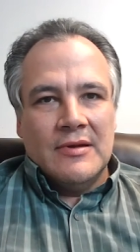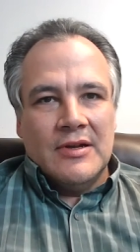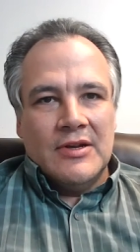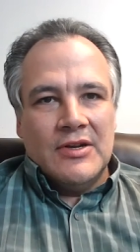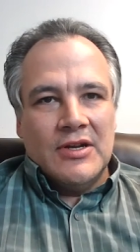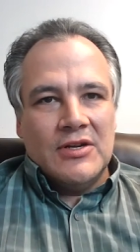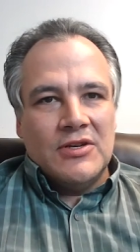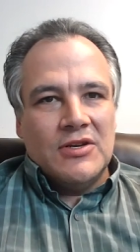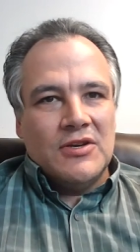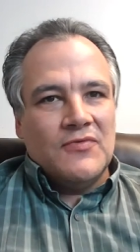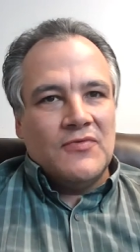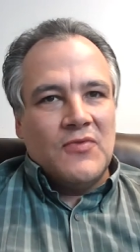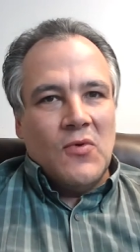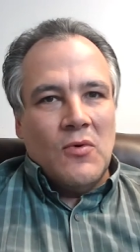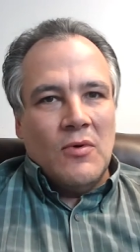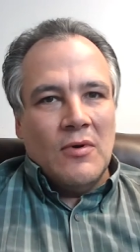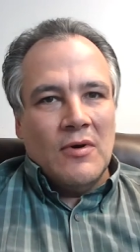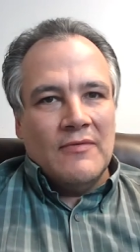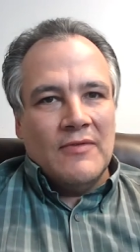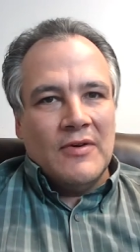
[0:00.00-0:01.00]
Judges
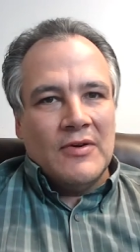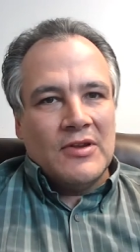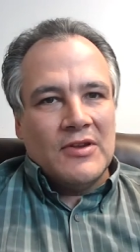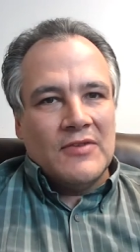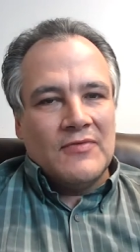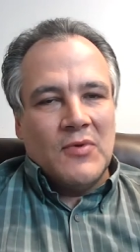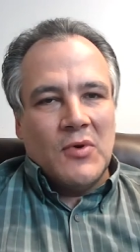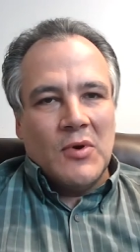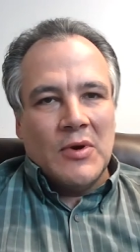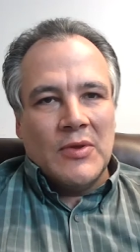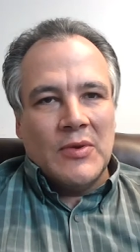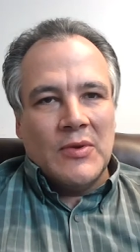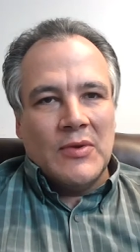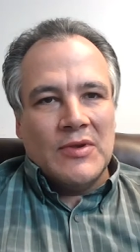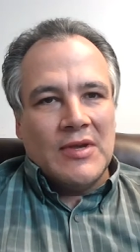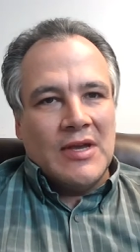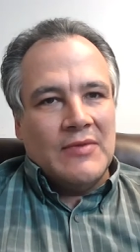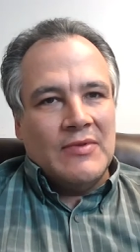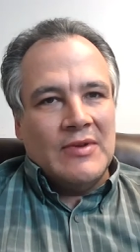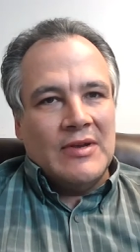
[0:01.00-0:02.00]
4, verses 4 through
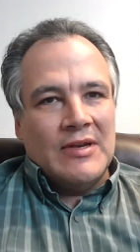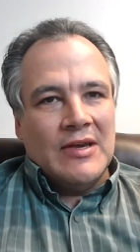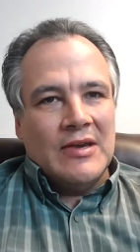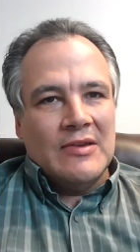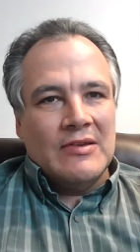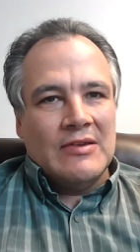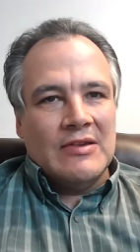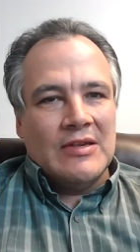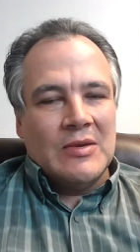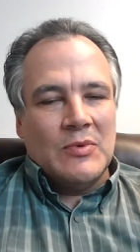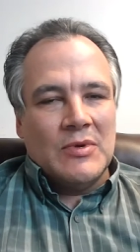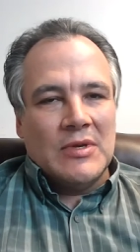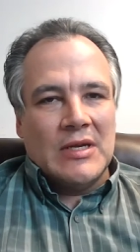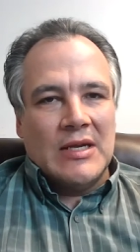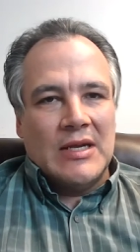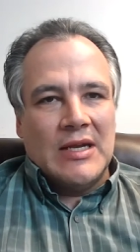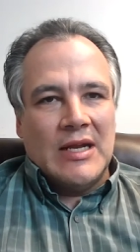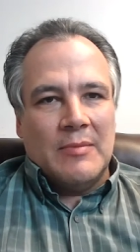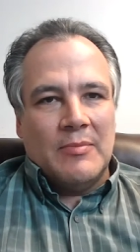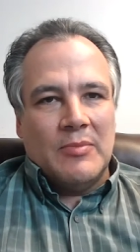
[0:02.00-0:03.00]
7 tells us it was
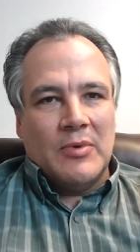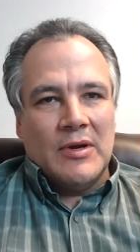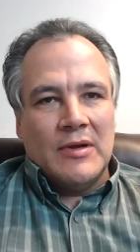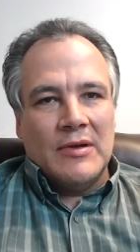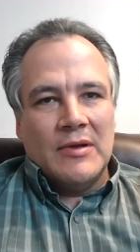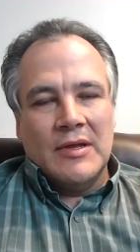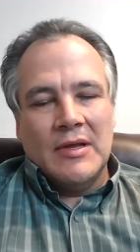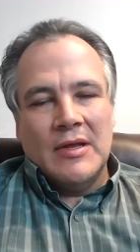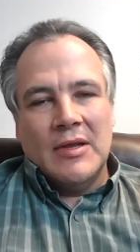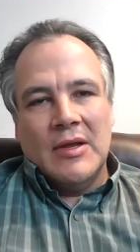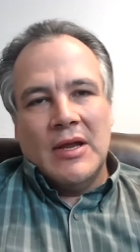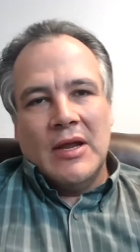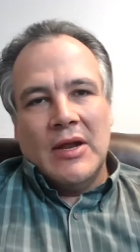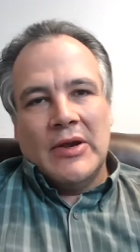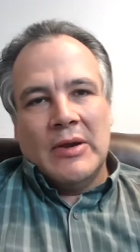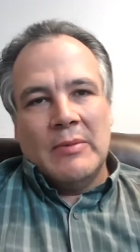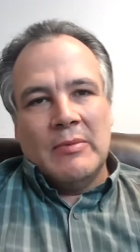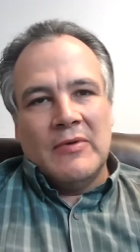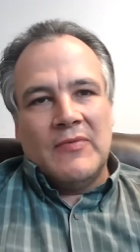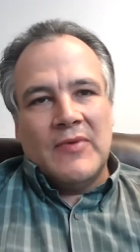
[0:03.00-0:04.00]
Deborah.
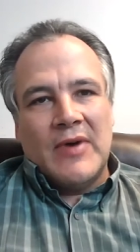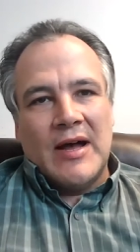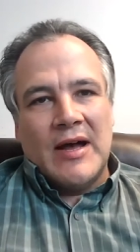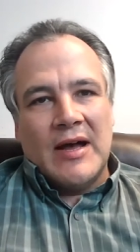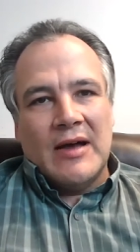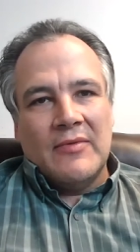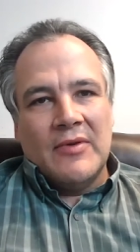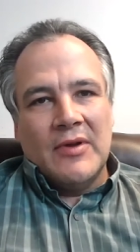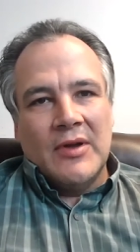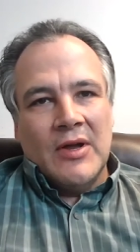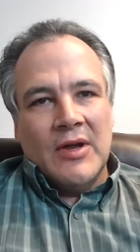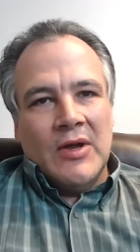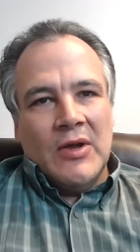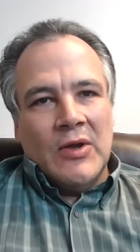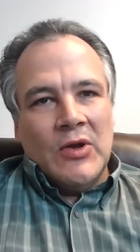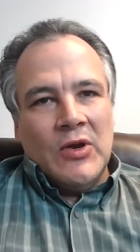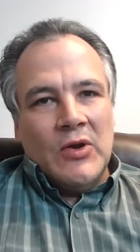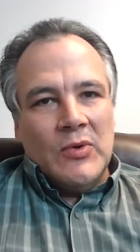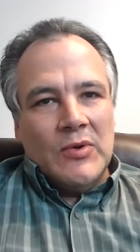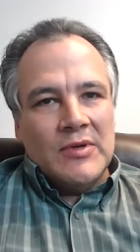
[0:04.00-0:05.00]
Number five,
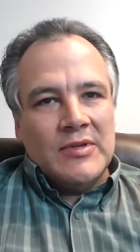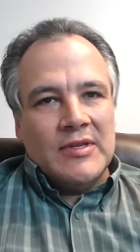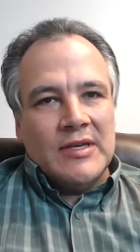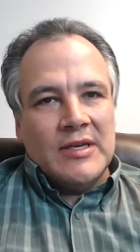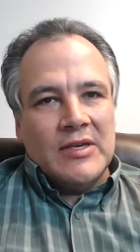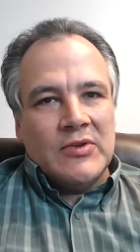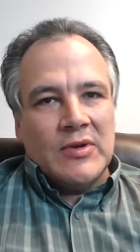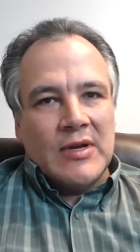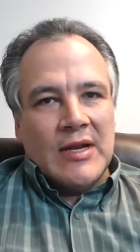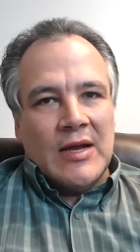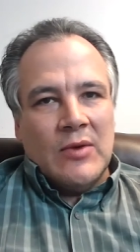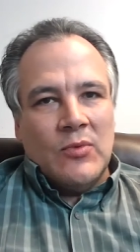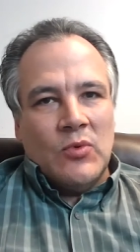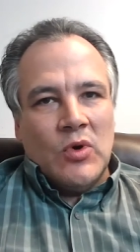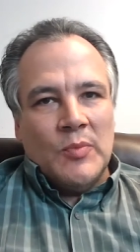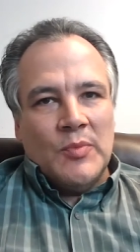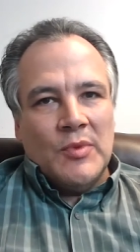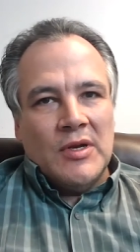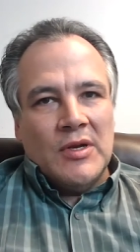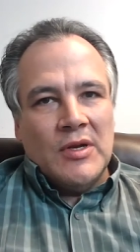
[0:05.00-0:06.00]
who was the Israelite
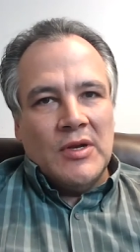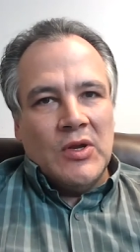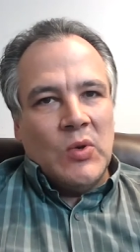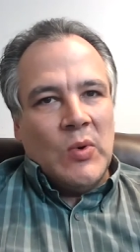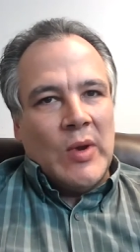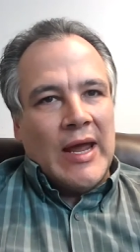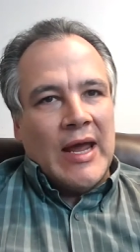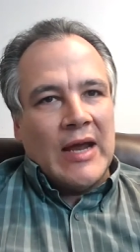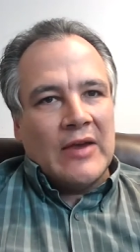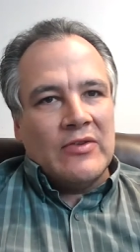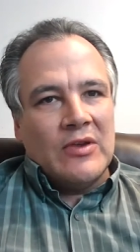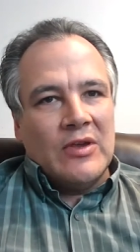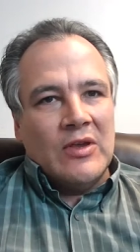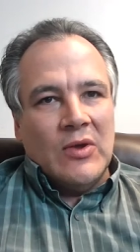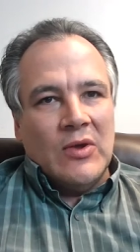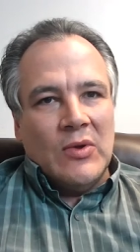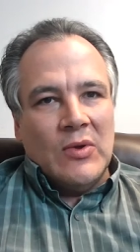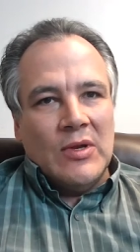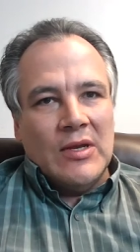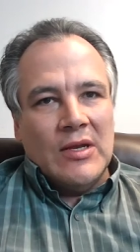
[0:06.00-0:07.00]
woman who
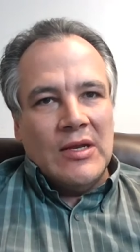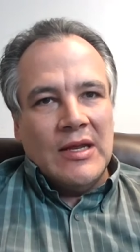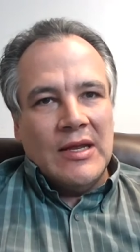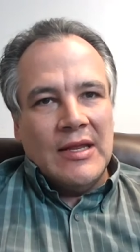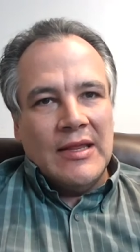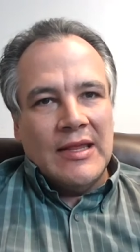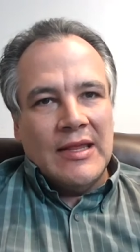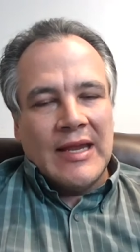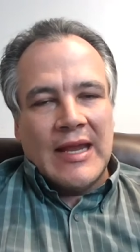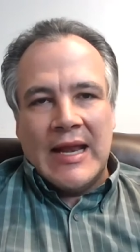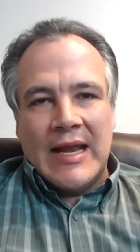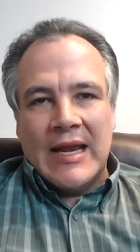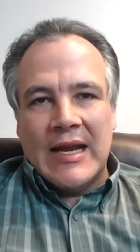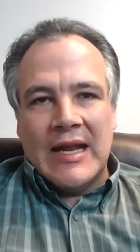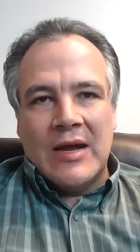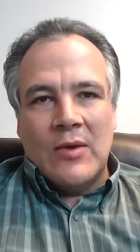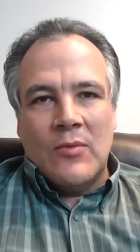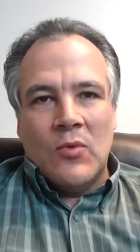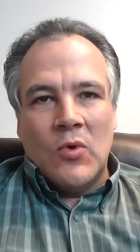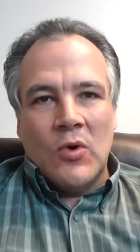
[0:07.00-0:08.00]
executed the
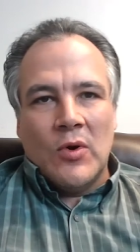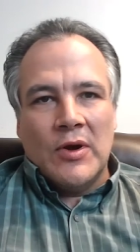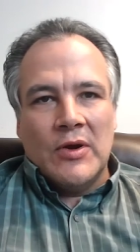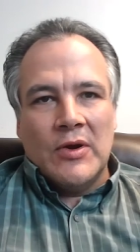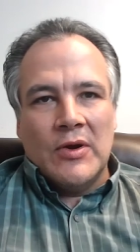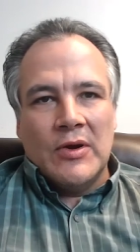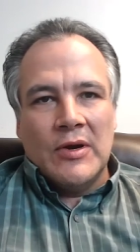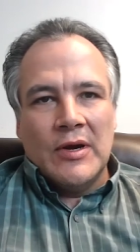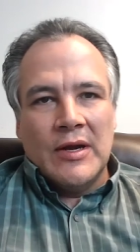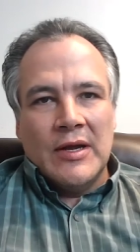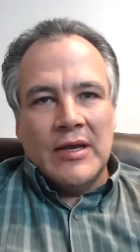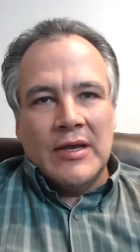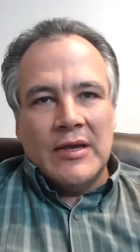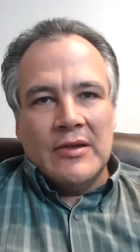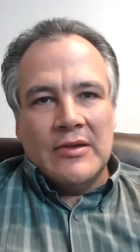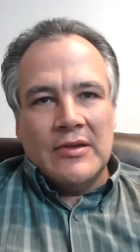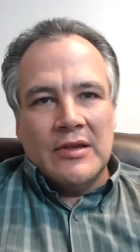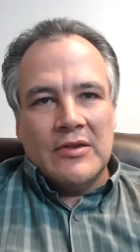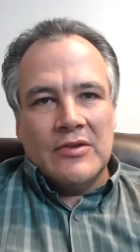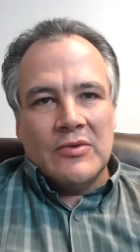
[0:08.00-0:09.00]
Canaanite warrior
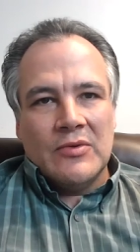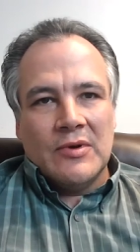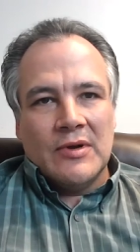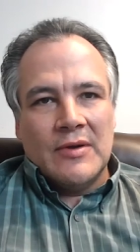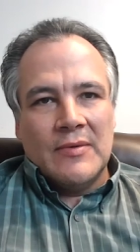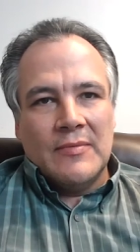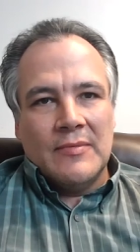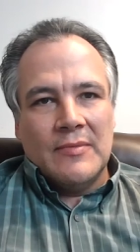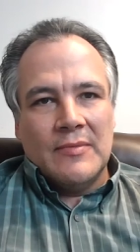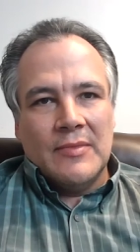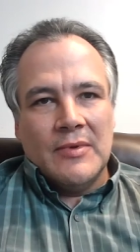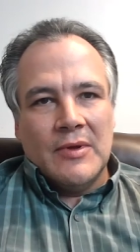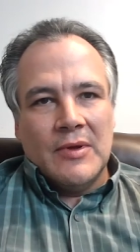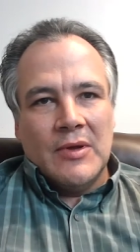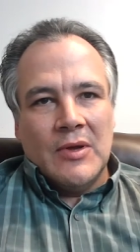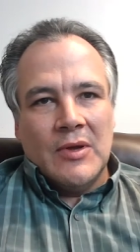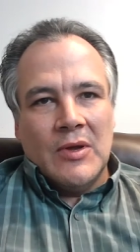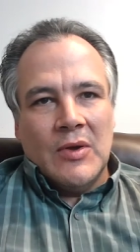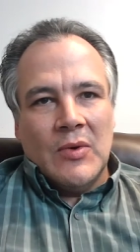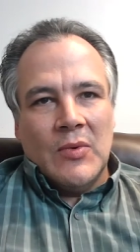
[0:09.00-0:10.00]
Sisera?
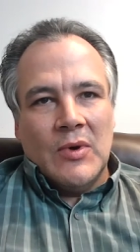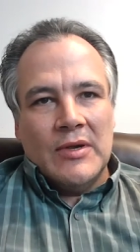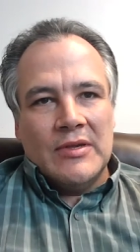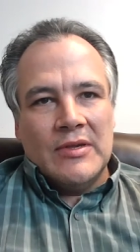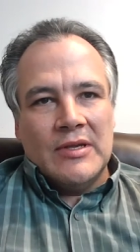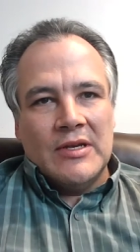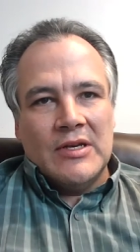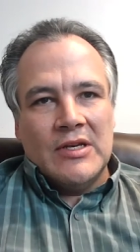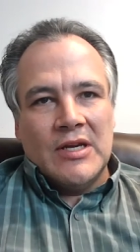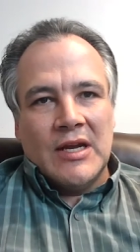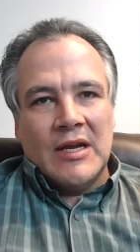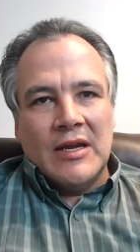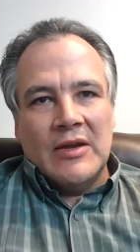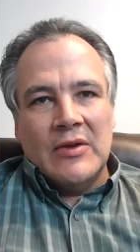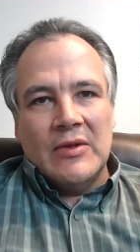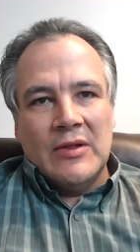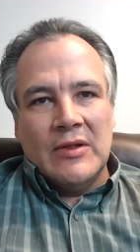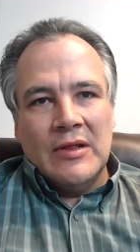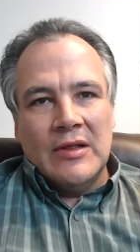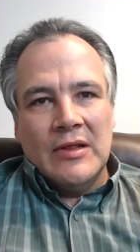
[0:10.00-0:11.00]
Was it
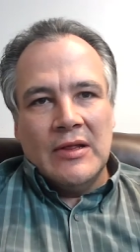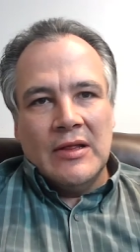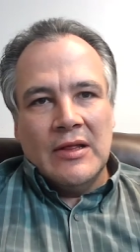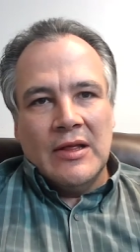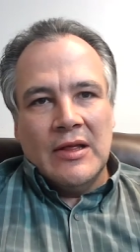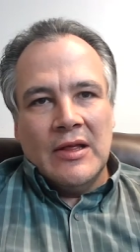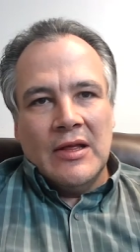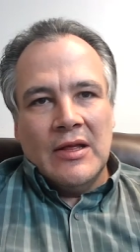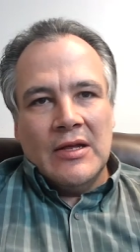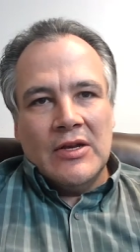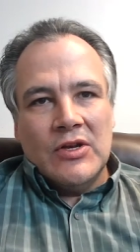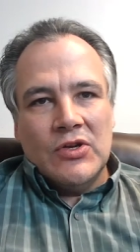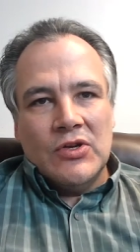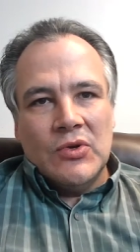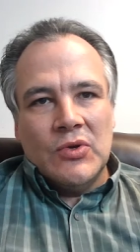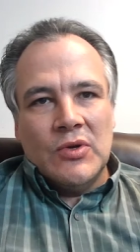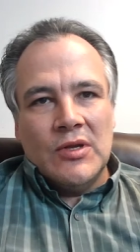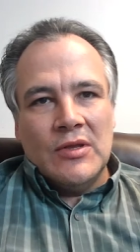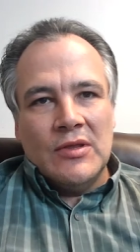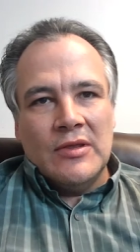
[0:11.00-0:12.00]
Jael,
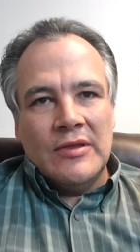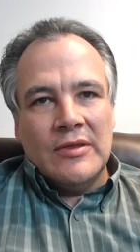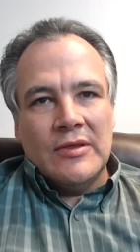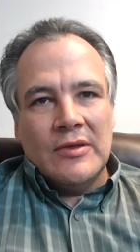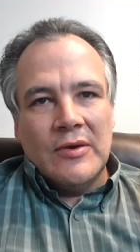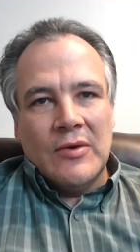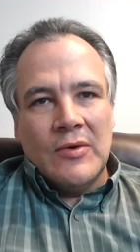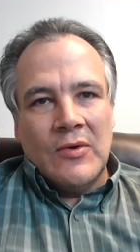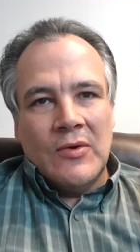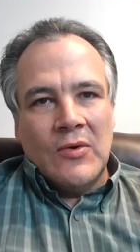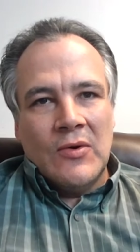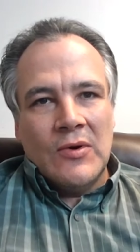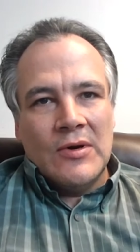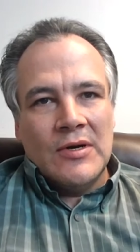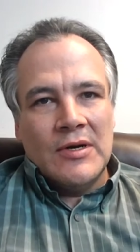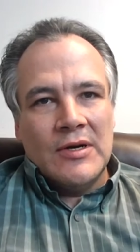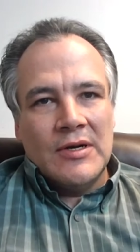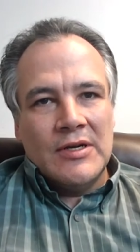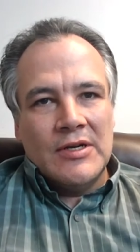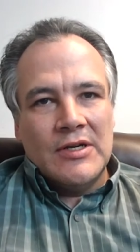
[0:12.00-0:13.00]
Judith,
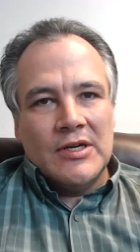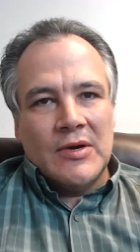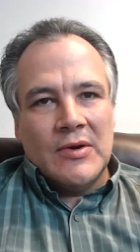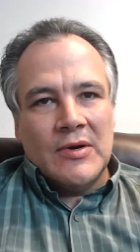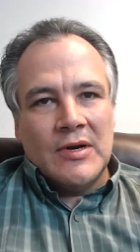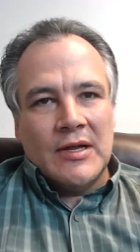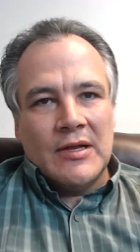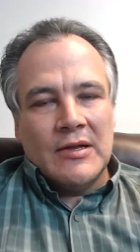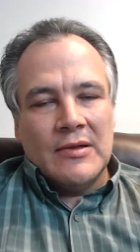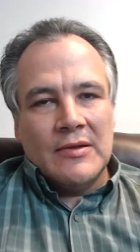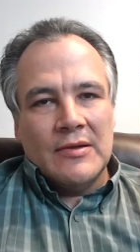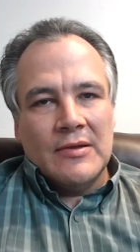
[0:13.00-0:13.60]
or Jonah?